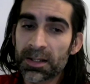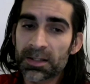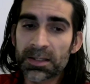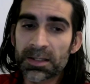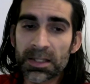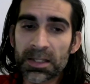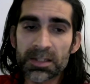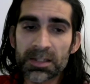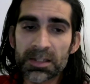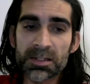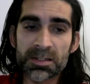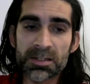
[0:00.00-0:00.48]

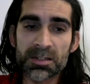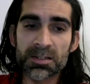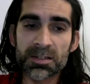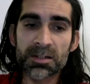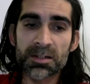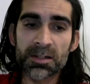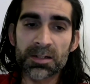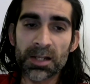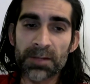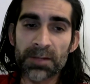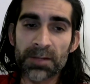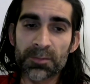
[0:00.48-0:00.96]
Then this is the
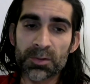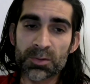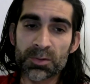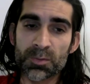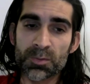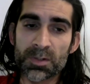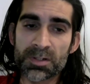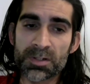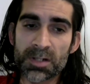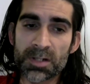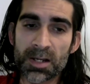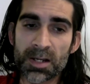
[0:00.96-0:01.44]
time to
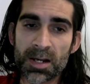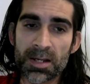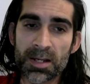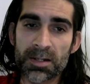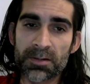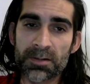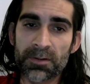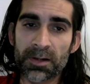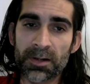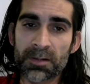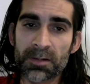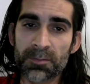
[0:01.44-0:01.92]
switch. I
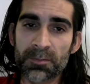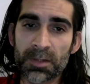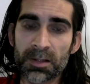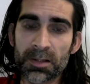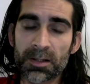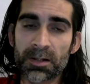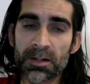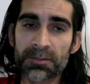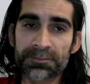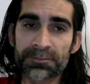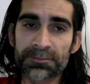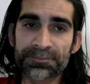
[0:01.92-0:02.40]
highly recommend
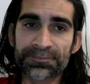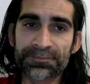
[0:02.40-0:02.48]
that.